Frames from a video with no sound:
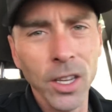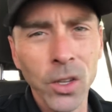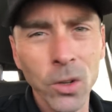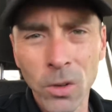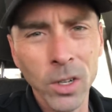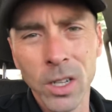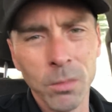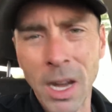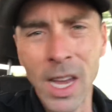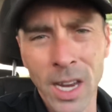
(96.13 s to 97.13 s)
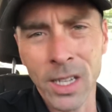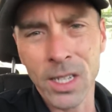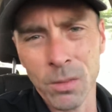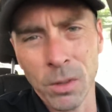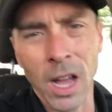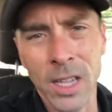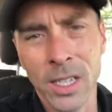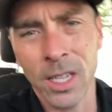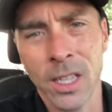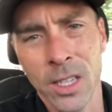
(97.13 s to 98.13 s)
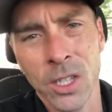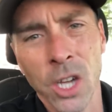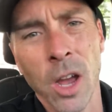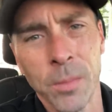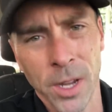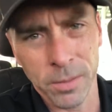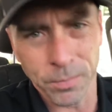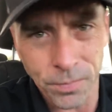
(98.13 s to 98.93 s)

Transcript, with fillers: You don't need to buy any supplies to get this job done,